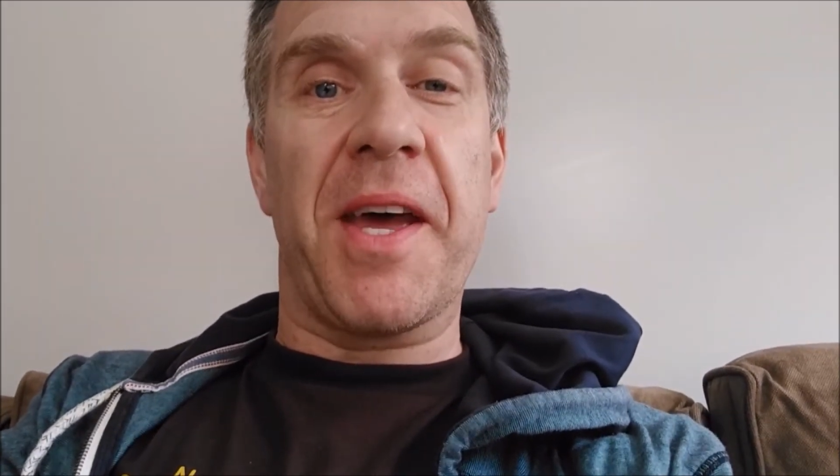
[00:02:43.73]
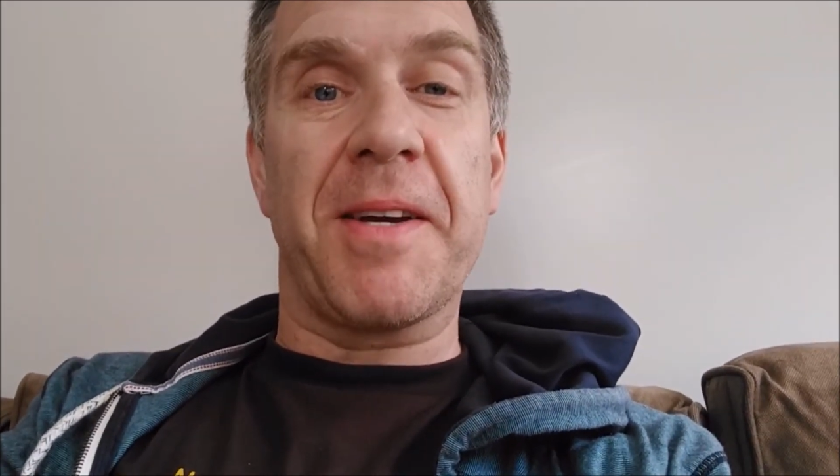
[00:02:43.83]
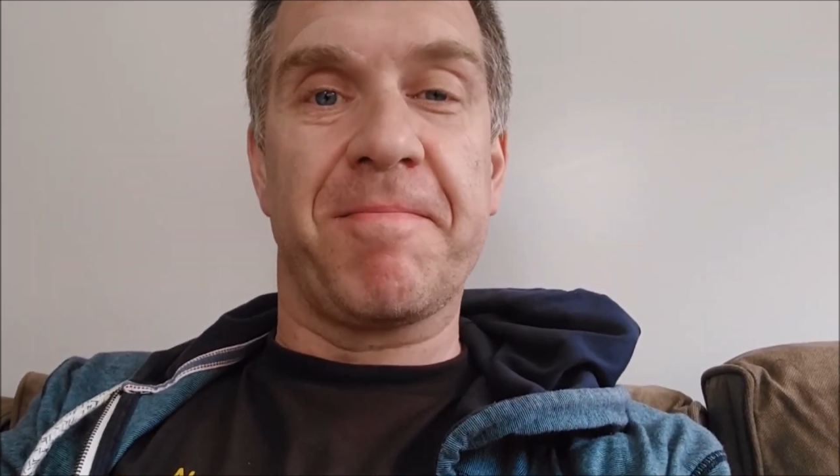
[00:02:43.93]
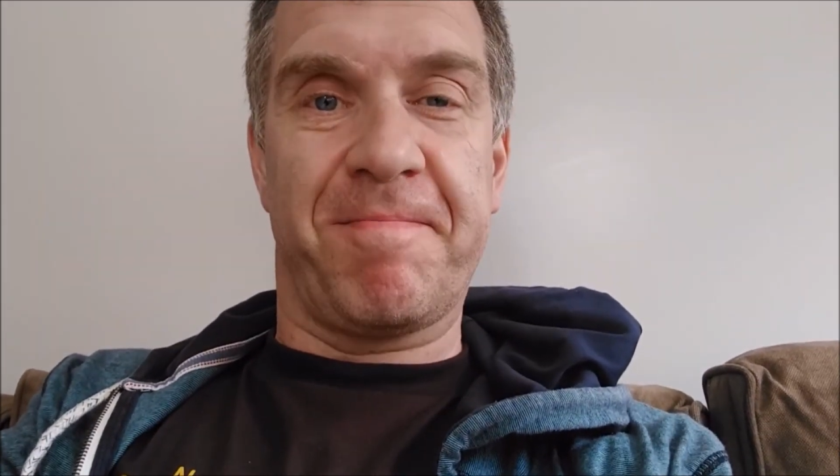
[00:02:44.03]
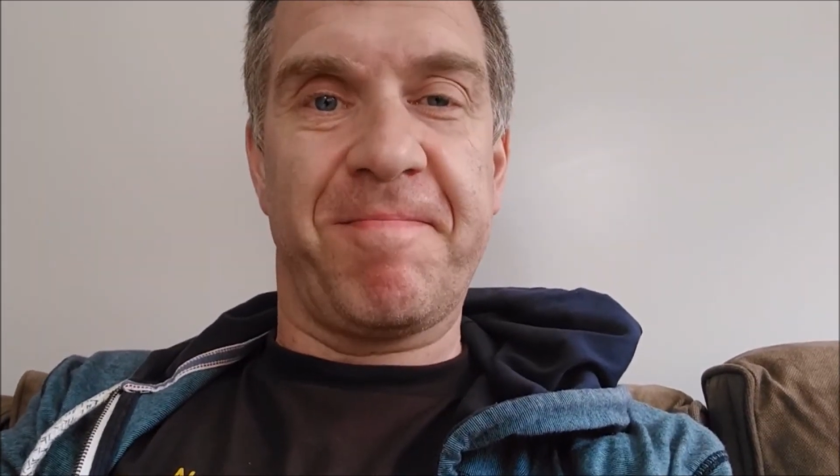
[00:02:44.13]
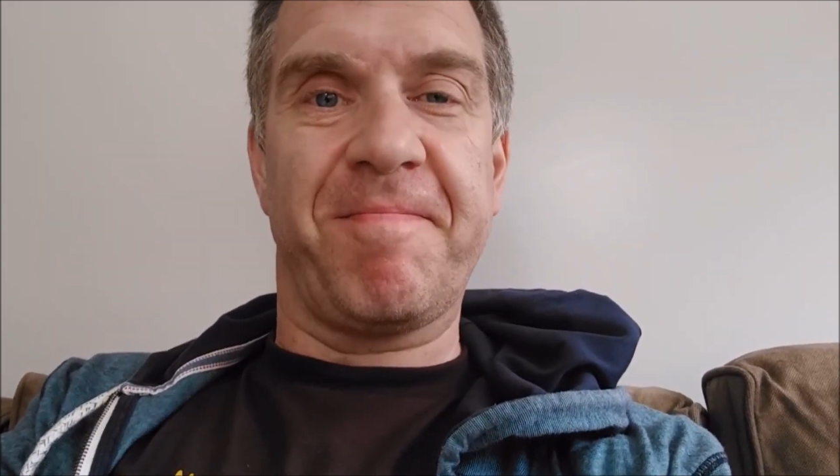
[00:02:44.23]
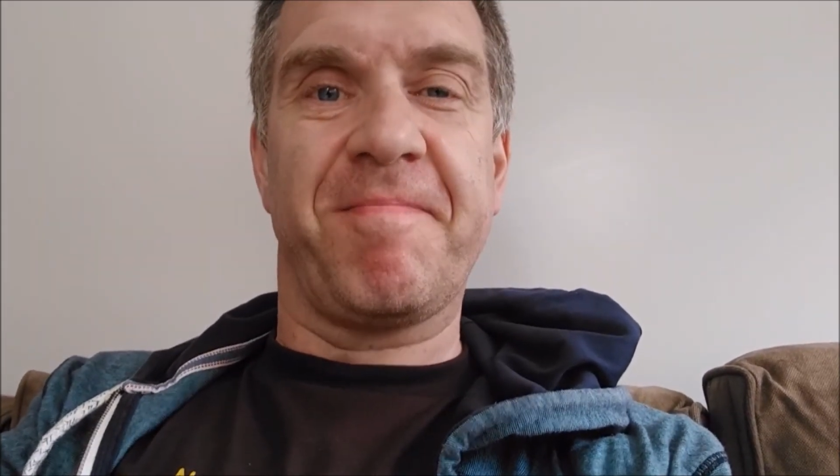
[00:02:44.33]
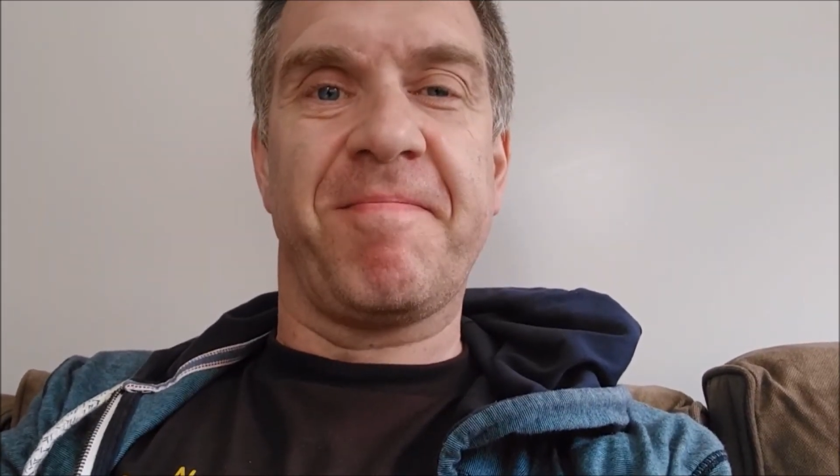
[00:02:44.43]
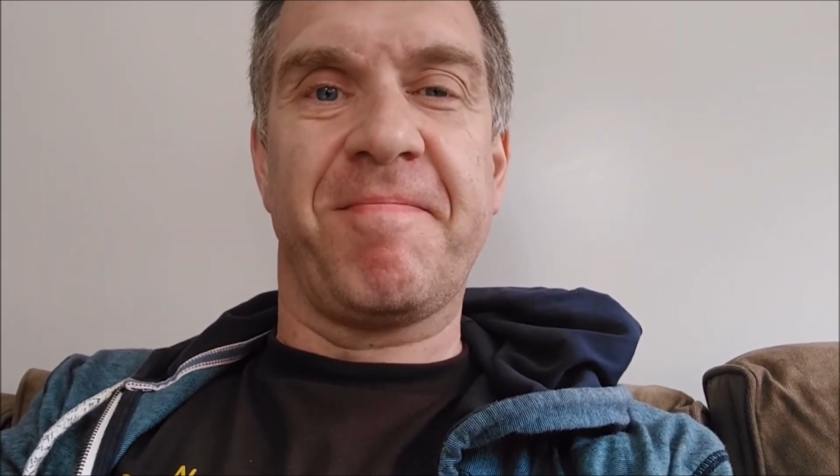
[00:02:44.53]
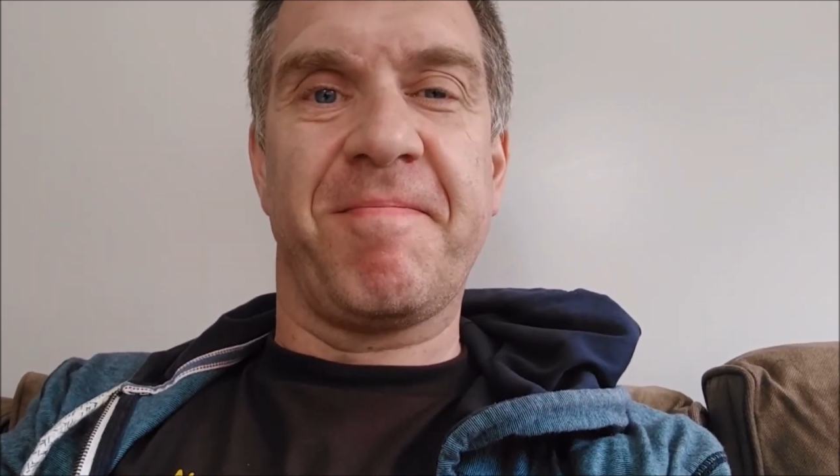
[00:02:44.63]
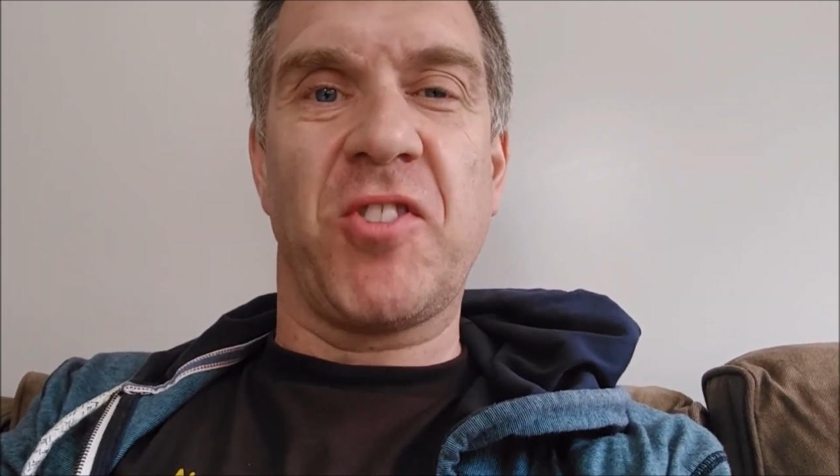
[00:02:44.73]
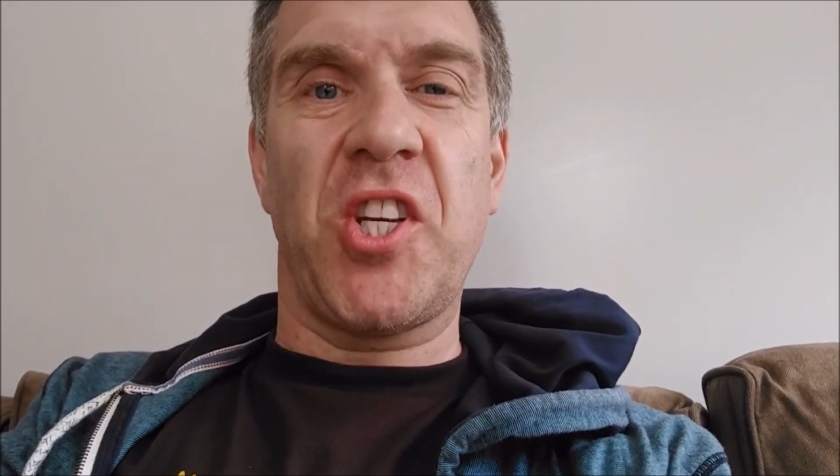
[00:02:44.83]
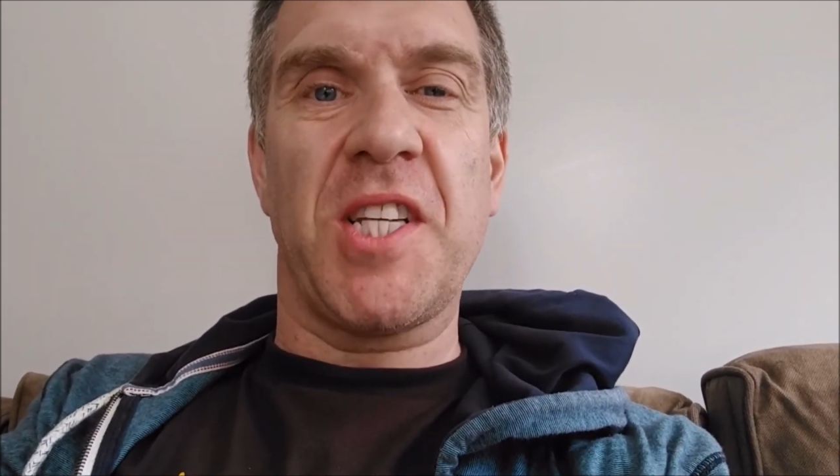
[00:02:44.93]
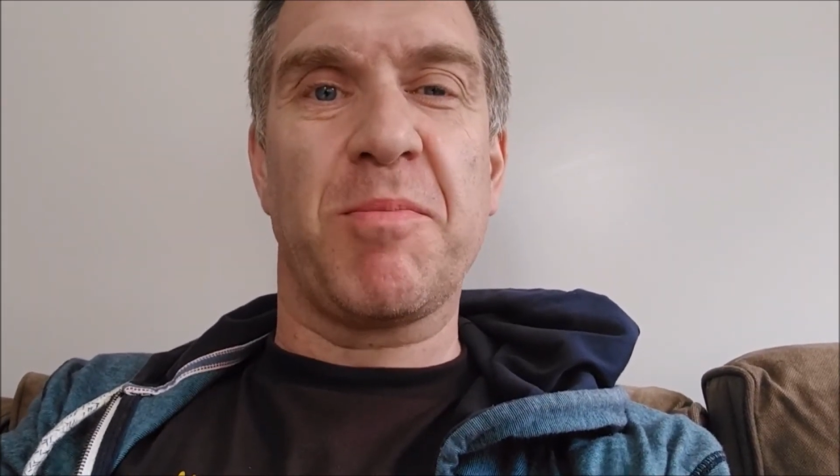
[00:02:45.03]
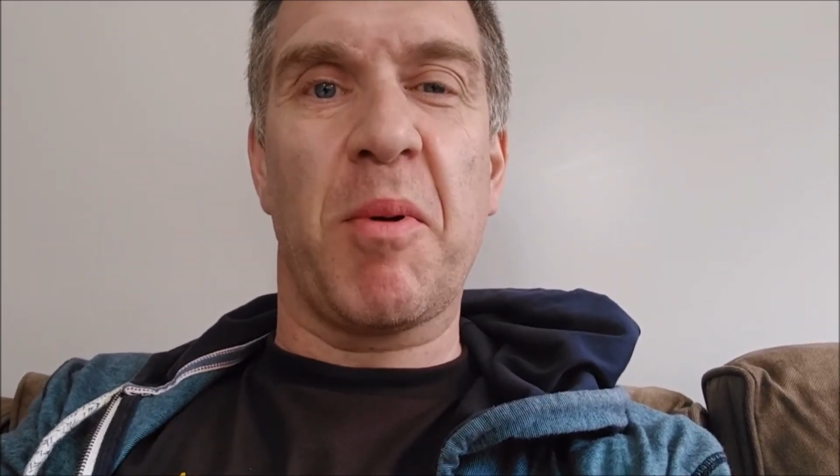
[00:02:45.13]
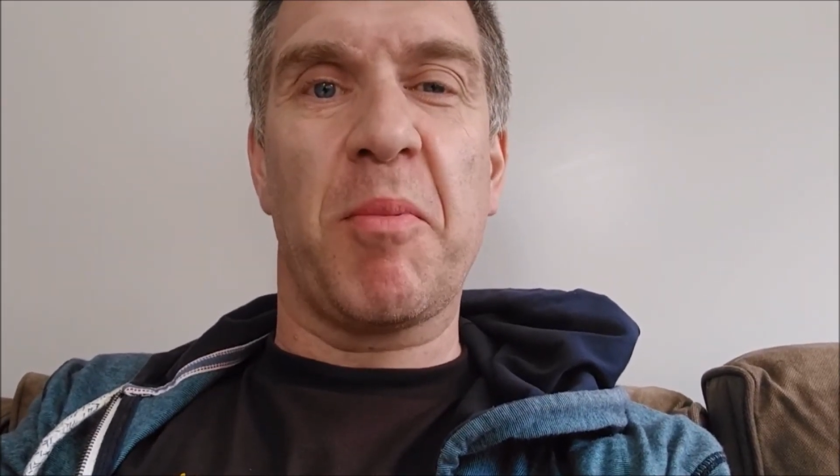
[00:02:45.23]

there. Cheers,